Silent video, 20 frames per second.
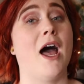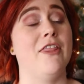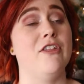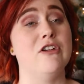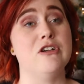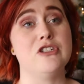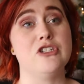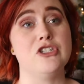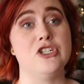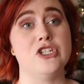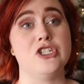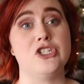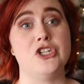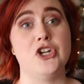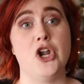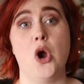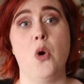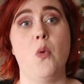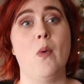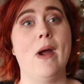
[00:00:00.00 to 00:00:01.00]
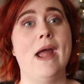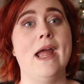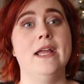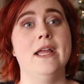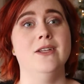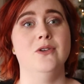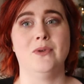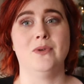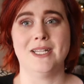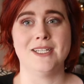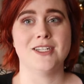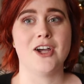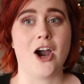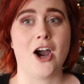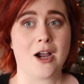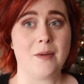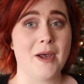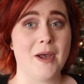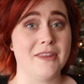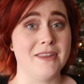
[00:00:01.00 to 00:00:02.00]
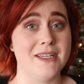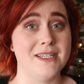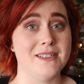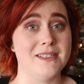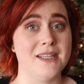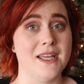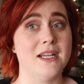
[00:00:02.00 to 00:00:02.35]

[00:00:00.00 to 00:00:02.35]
There's just no way you can talk about these